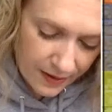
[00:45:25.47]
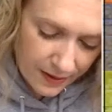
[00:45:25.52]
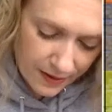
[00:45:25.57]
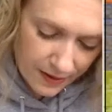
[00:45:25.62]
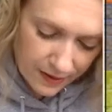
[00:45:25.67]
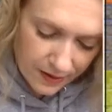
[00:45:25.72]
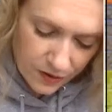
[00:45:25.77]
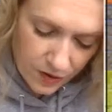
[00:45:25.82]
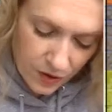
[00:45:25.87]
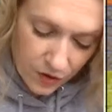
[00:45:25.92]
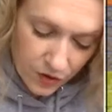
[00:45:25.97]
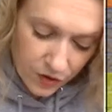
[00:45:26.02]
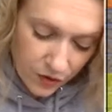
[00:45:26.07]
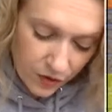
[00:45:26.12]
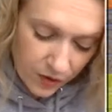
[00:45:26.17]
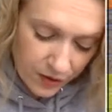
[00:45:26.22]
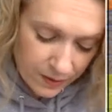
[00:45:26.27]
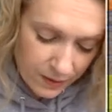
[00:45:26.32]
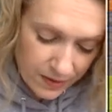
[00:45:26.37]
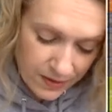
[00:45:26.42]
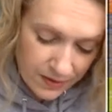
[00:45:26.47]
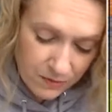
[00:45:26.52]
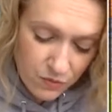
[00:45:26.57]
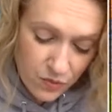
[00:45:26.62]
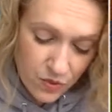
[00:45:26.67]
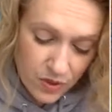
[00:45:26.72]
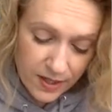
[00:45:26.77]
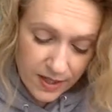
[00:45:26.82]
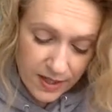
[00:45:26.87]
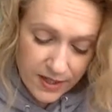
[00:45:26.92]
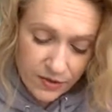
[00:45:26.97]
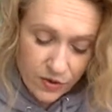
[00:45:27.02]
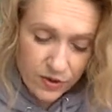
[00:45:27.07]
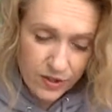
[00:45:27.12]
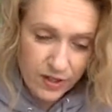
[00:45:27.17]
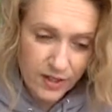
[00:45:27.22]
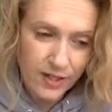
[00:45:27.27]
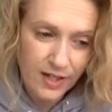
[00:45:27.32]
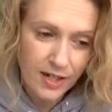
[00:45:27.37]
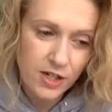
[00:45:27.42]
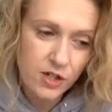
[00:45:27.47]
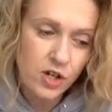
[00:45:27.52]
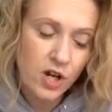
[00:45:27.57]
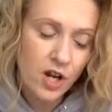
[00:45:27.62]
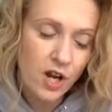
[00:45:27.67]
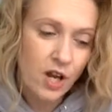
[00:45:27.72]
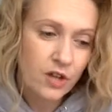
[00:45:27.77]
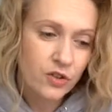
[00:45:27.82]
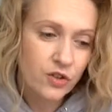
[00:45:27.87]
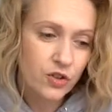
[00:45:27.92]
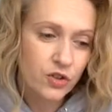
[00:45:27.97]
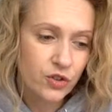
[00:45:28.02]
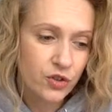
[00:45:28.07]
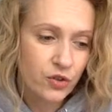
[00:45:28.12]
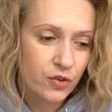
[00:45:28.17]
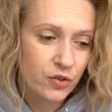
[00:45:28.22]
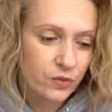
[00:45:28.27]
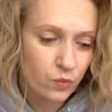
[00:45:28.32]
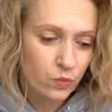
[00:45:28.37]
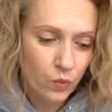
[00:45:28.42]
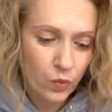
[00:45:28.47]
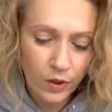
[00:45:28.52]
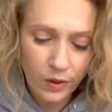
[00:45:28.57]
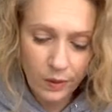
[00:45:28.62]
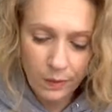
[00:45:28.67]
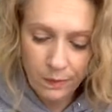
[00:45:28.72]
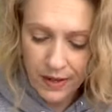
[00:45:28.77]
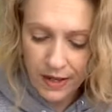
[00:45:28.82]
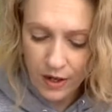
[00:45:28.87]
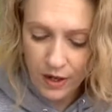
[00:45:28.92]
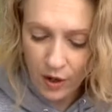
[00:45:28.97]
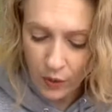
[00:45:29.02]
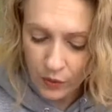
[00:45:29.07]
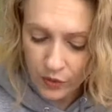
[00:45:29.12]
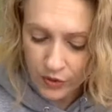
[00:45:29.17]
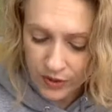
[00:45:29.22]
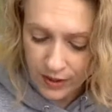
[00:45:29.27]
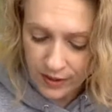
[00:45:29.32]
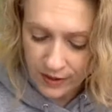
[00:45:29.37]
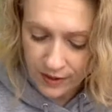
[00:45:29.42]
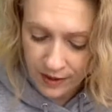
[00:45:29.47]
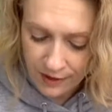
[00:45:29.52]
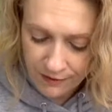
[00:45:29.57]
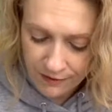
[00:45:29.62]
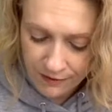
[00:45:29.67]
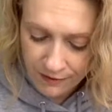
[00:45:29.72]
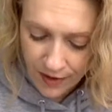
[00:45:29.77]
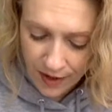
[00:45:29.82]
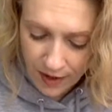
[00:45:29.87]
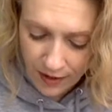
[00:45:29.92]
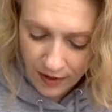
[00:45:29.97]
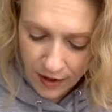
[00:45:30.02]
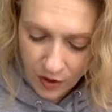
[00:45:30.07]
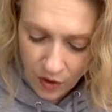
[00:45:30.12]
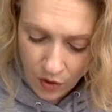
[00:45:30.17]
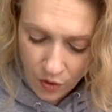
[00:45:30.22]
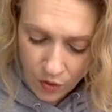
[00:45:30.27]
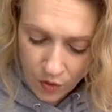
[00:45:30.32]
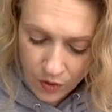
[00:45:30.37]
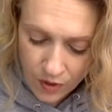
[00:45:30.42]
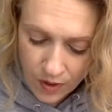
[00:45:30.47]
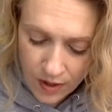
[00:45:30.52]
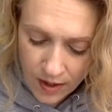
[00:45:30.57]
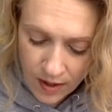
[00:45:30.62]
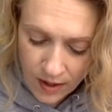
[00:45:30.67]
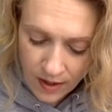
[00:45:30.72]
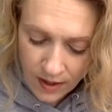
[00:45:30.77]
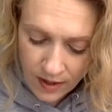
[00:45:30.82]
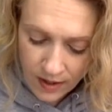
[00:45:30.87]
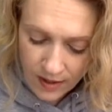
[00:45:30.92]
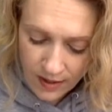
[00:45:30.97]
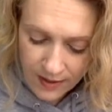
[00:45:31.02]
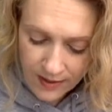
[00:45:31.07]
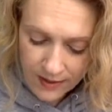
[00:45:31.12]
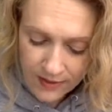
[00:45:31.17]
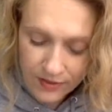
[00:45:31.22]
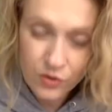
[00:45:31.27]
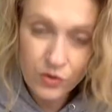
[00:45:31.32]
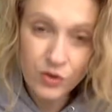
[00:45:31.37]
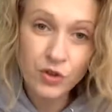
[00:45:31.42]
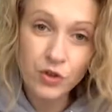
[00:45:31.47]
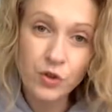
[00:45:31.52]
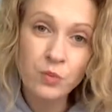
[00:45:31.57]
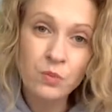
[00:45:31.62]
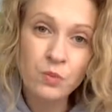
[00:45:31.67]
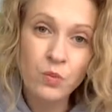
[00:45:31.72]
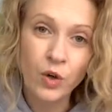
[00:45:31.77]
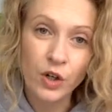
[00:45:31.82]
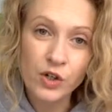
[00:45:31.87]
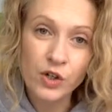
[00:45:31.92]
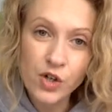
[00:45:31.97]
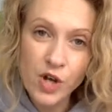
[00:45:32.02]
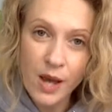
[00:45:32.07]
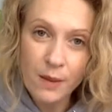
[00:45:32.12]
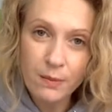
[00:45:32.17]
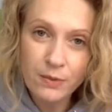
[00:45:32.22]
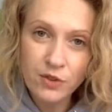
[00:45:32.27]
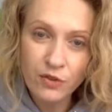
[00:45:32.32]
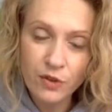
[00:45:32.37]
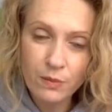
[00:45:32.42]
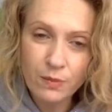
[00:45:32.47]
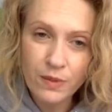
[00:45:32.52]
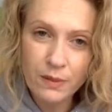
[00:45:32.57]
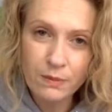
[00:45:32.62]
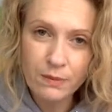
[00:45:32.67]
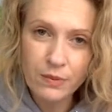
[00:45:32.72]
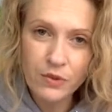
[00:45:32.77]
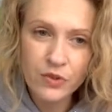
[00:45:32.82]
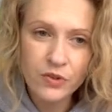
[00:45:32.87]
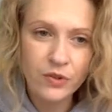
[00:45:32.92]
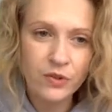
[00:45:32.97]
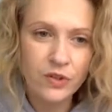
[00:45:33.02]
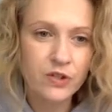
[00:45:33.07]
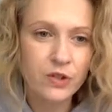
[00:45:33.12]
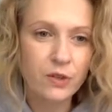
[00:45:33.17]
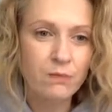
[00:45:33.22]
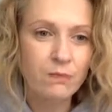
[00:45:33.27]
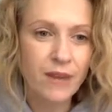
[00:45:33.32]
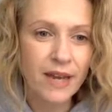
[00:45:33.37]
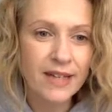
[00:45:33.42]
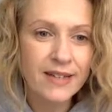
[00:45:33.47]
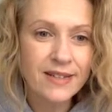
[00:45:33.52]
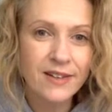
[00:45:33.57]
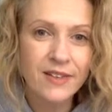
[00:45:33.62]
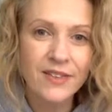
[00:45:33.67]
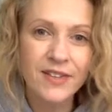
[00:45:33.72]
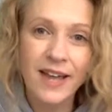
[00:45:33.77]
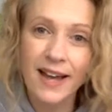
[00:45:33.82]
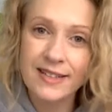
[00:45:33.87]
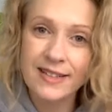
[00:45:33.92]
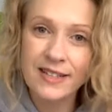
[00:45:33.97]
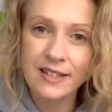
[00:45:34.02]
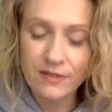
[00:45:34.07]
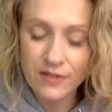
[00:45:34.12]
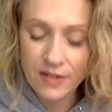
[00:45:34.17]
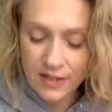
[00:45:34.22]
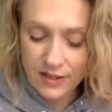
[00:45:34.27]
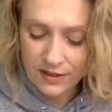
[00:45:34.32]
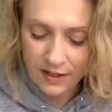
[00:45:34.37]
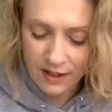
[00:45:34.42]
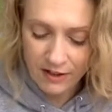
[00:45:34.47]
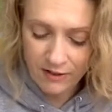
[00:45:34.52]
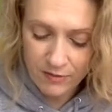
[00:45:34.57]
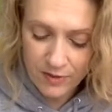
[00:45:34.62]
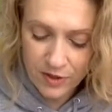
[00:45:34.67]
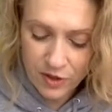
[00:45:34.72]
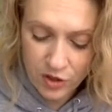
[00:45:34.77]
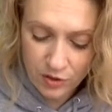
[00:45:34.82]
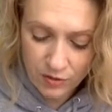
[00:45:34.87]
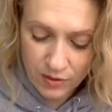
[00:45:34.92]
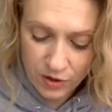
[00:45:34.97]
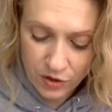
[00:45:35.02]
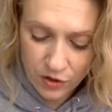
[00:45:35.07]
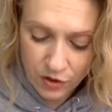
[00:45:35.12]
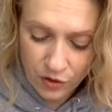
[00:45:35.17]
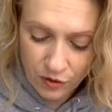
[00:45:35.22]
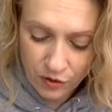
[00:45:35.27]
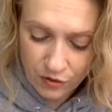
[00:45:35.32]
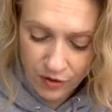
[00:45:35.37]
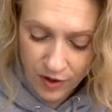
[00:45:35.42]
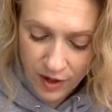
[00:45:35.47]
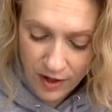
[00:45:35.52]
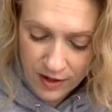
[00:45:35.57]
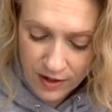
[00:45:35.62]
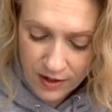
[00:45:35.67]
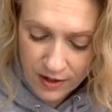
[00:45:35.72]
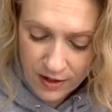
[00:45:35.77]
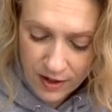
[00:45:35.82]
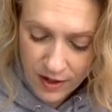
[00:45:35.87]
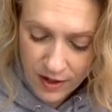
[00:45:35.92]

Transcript: There's also going to be some really interesting, each student will be hosting their very own Zoom workshops for people. So these are based on the activities they've been doing so far.